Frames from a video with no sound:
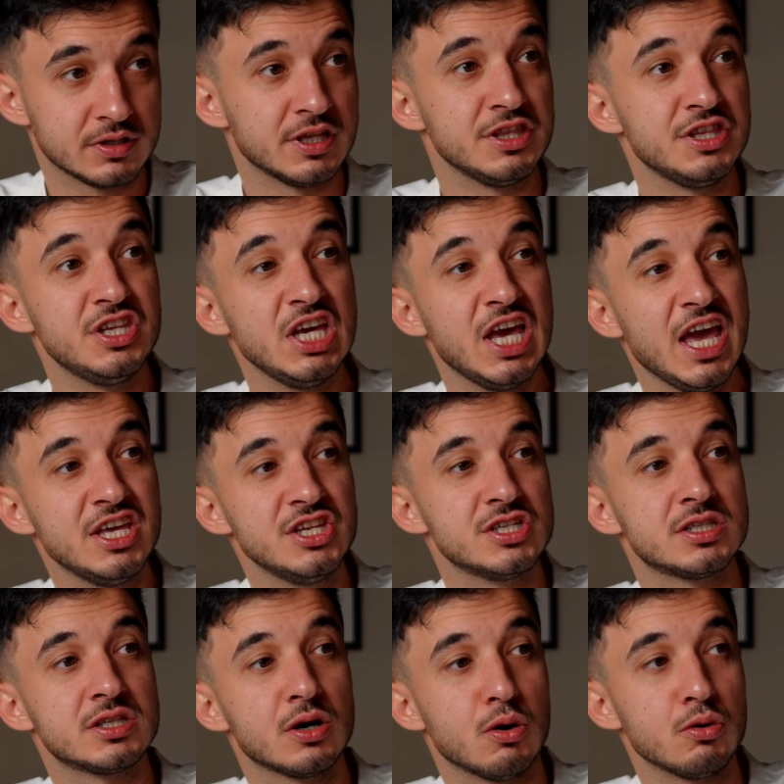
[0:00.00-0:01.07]
The
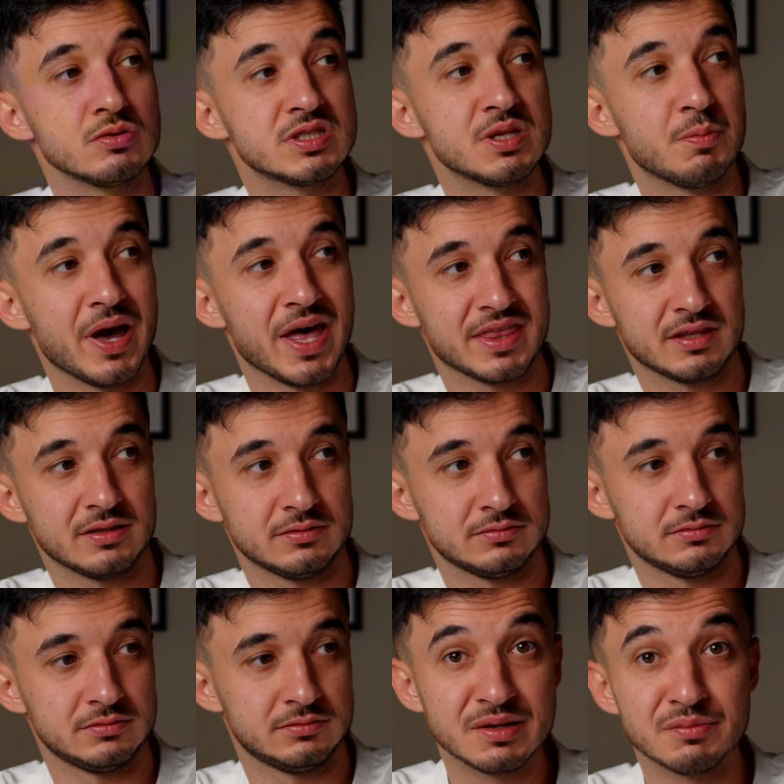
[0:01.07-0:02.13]
agent owns the path,
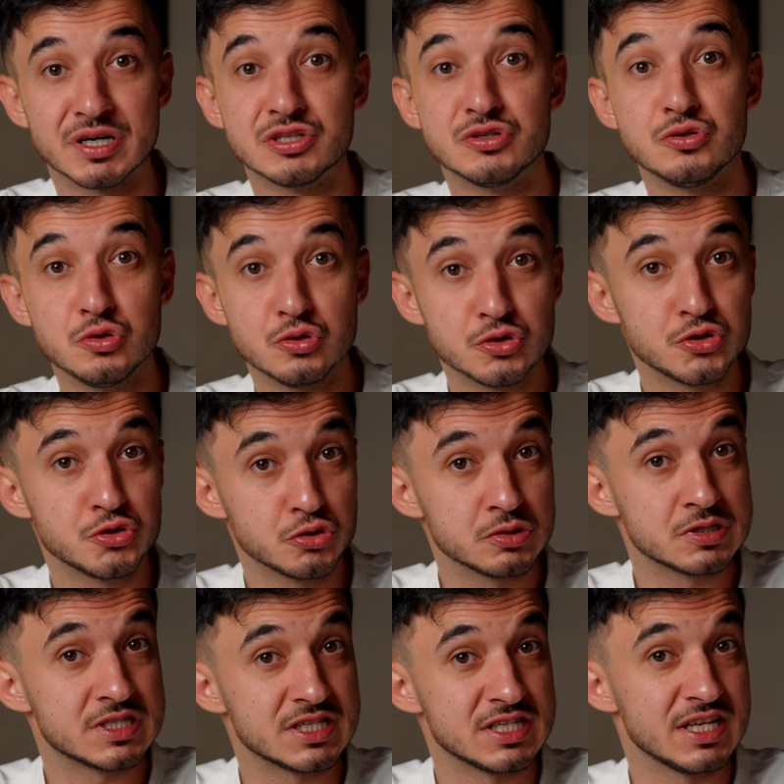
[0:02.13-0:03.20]
but you should
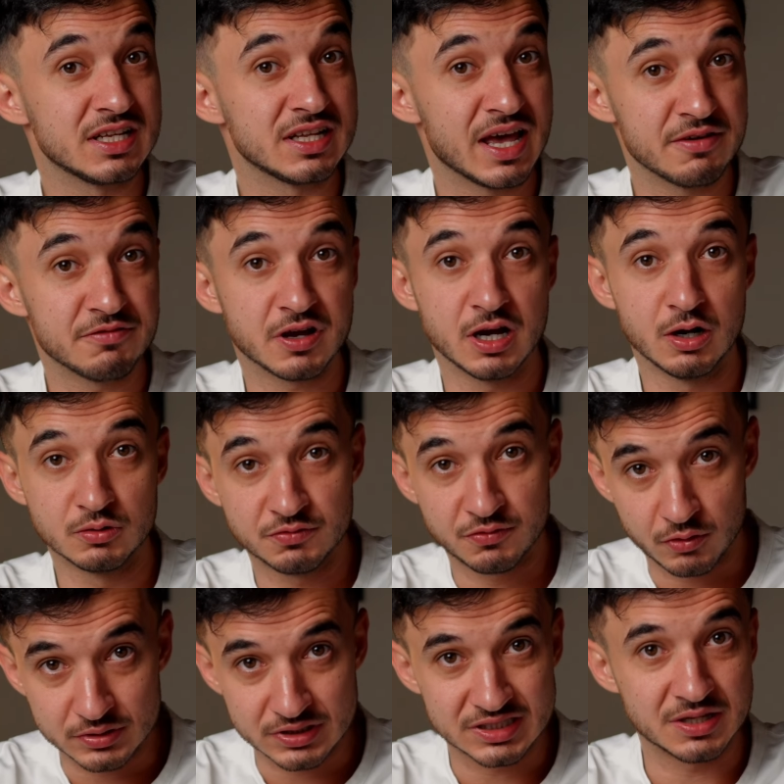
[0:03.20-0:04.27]
still have code
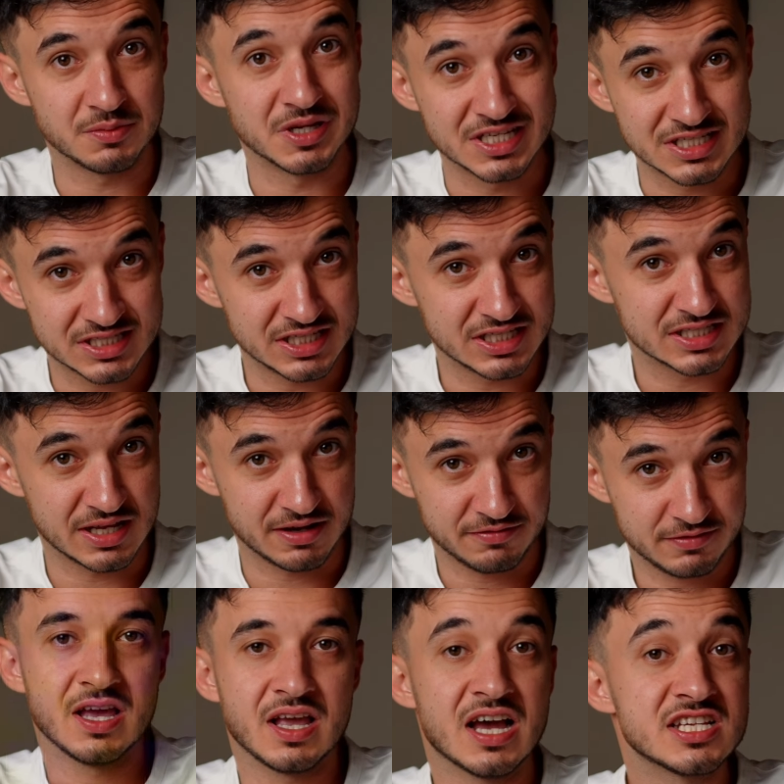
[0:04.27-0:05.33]
for deterministic stuff.
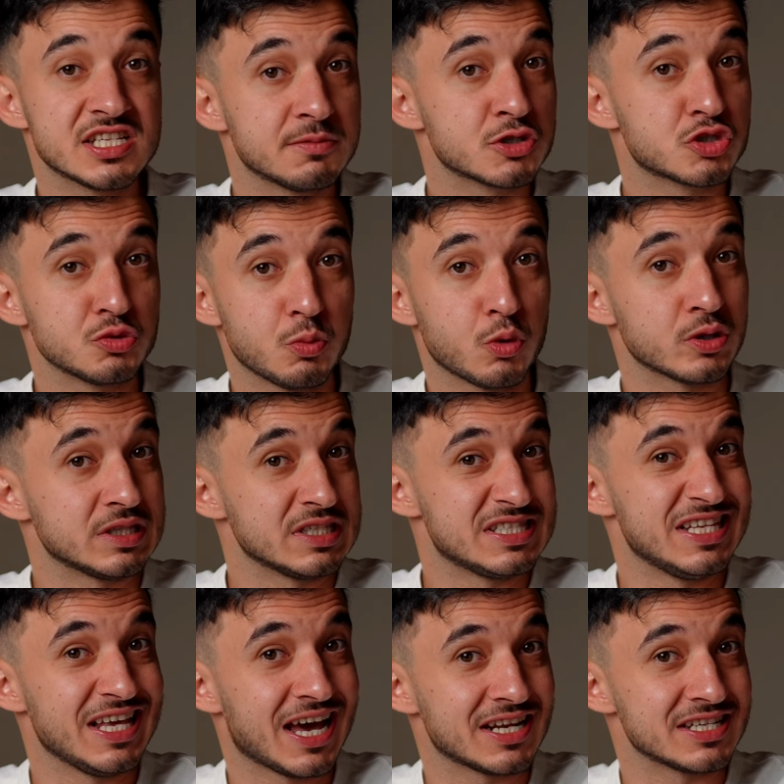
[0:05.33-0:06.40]
Customer support is
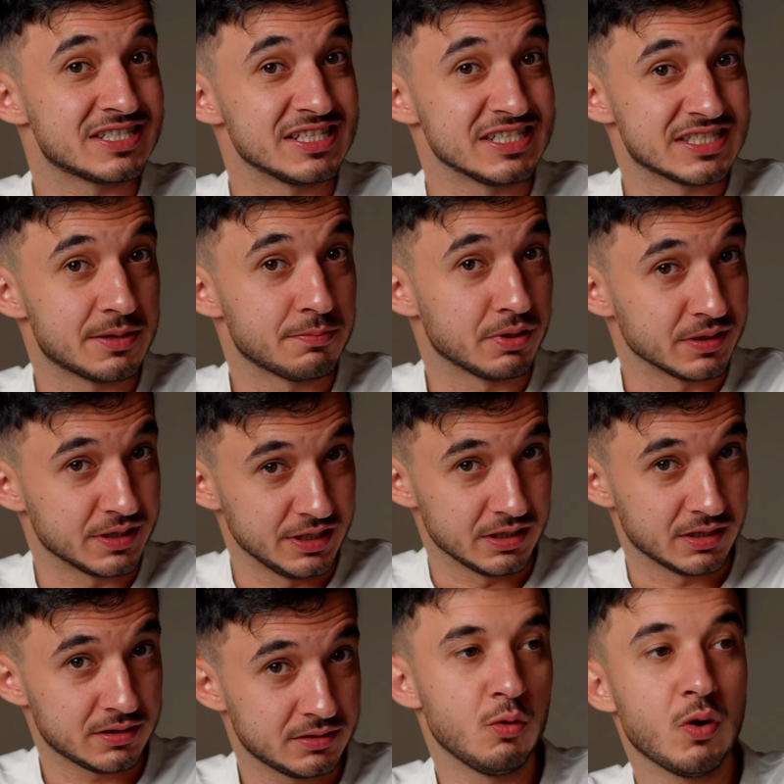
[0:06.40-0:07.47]
the honest example here.
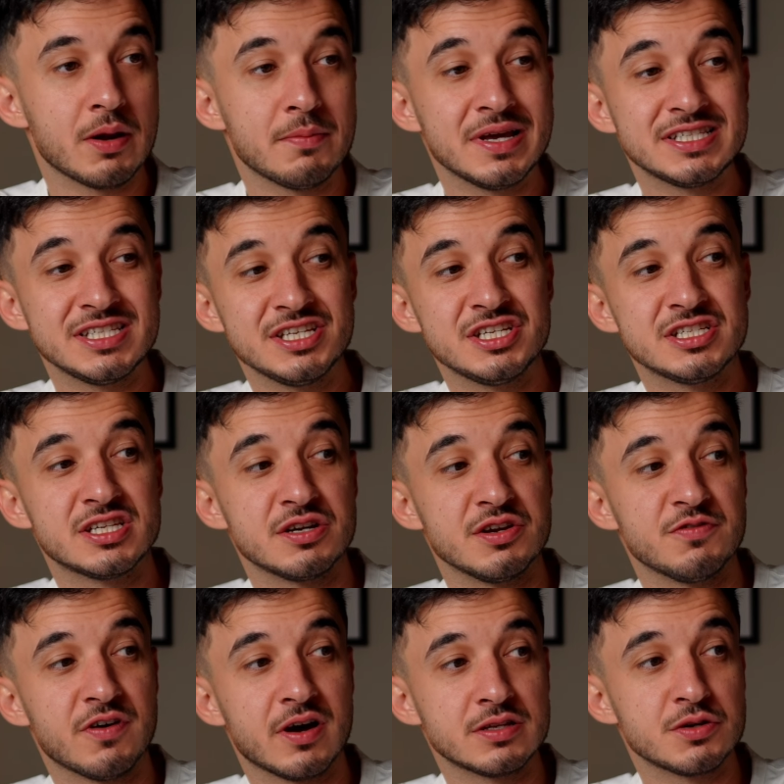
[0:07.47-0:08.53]
One message is a
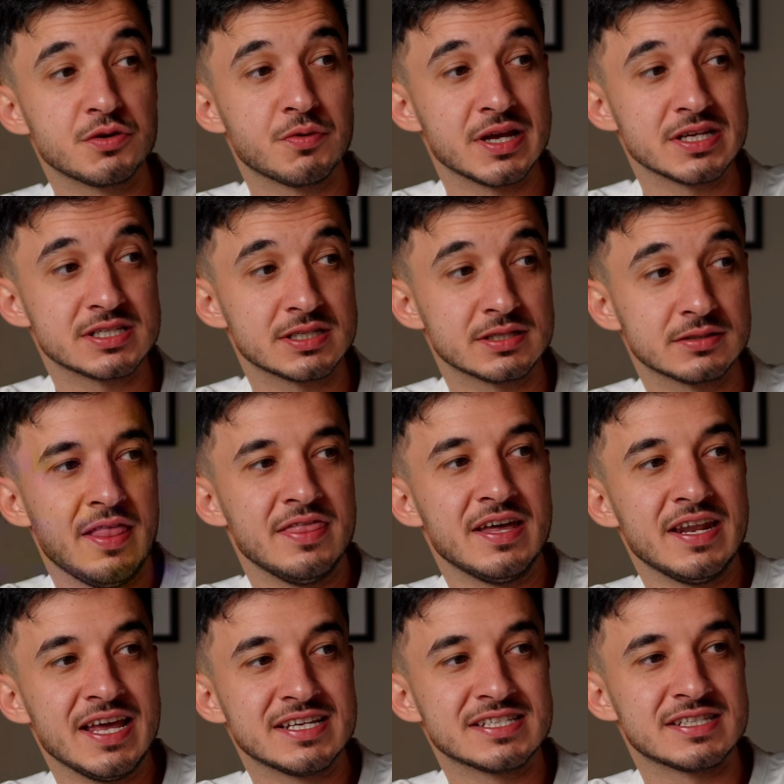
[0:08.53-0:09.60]
refund request, the
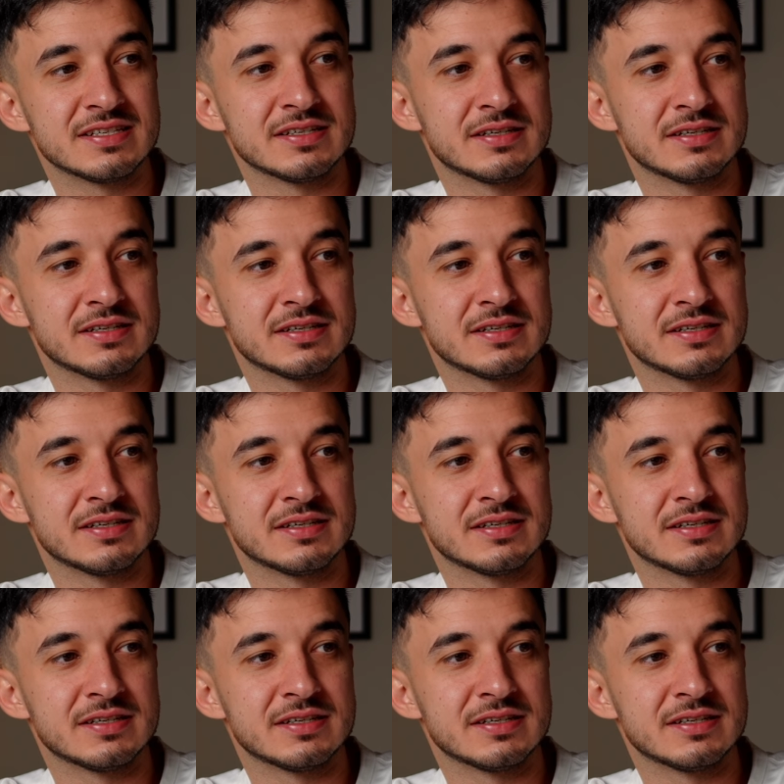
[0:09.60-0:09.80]
next